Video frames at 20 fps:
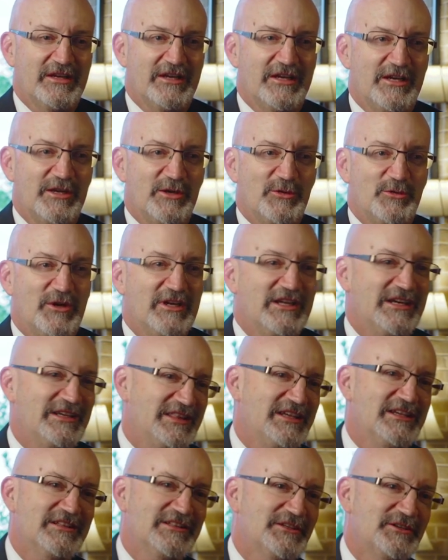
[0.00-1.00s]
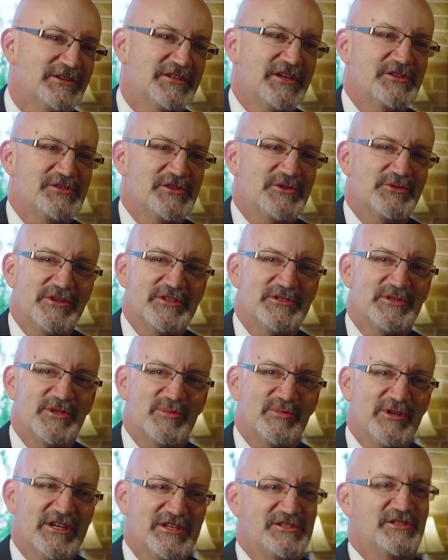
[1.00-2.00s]
uh, what I think Lear doesn't want to
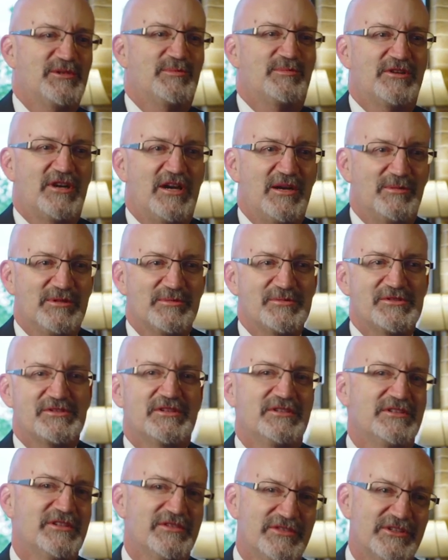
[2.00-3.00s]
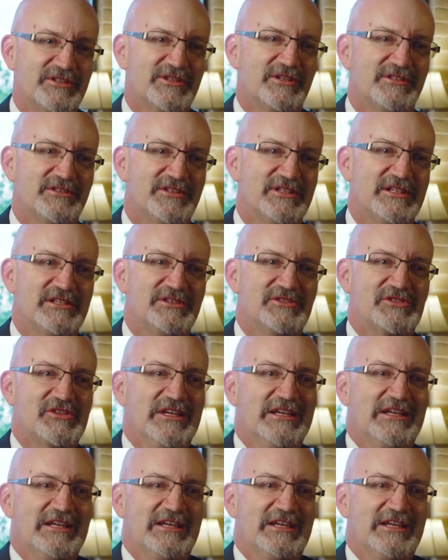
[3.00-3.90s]
embrace the problems, the difficulties,